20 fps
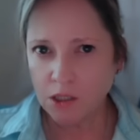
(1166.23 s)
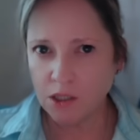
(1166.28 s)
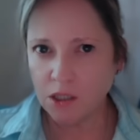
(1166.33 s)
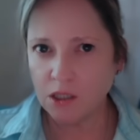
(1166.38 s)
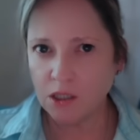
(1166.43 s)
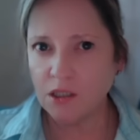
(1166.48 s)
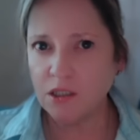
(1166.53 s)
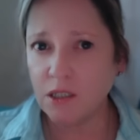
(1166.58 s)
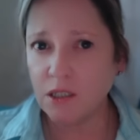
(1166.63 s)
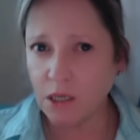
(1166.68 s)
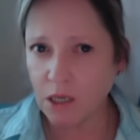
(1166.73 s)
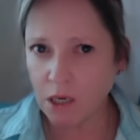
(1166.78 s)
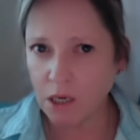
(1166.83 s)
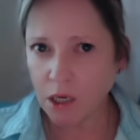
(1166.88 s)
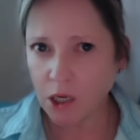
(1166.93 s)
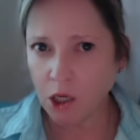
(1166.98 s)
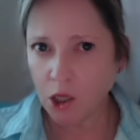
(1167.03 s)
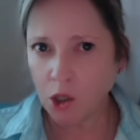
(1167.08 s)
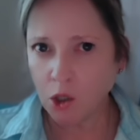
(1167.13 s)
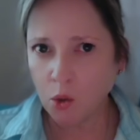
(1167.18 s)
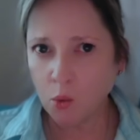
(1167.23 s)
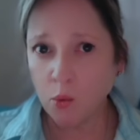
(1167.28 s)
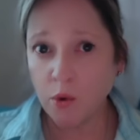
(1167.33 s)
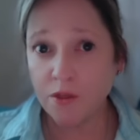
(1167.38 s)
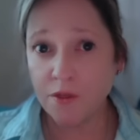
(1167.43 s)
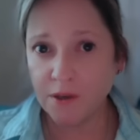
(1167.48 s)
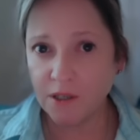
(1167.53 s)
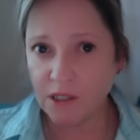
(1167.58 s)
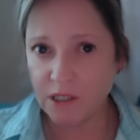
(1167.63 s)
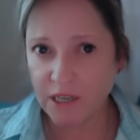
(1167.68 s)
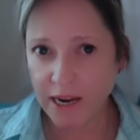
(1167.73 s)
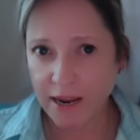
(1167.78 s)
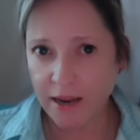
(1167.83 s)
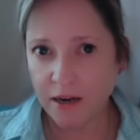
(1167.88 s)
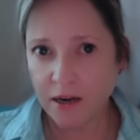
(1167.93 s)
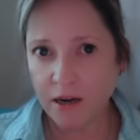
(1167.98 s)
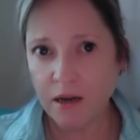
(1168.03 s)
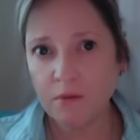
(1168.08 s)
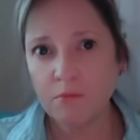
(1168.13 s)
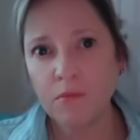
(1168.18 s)
to deal with the
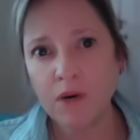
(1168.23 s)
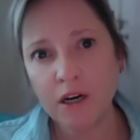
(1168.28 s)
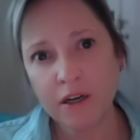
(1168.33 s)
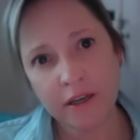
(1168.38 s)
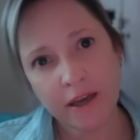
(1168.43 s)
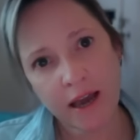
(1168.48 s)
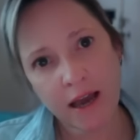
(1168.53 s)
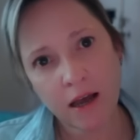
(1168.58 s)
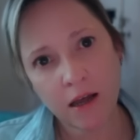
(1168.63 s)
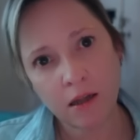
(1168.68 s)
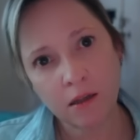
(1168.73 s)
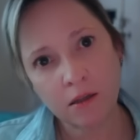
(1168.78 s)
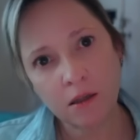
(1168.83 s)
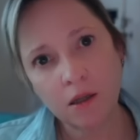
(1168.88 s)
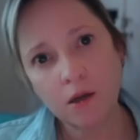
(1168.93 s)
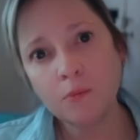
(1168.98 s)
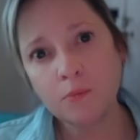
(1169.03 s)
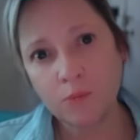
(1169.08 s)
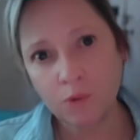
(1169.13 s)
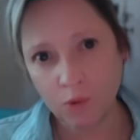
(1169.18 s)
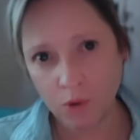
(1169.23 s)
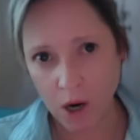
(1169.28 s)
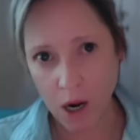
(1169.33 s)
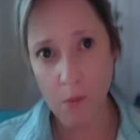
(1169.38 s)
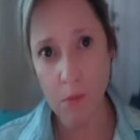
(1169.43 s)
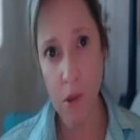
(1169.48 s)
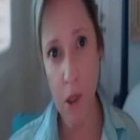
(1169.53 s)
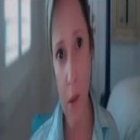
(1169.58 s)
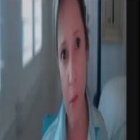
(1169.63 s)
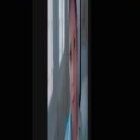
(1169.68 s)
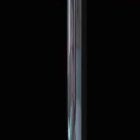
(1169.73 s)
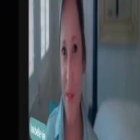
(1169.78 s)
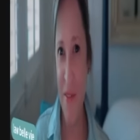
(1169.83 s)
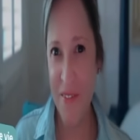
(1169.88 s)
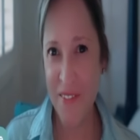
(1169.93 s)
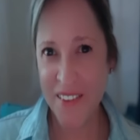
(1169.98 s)
Dan Markel problem.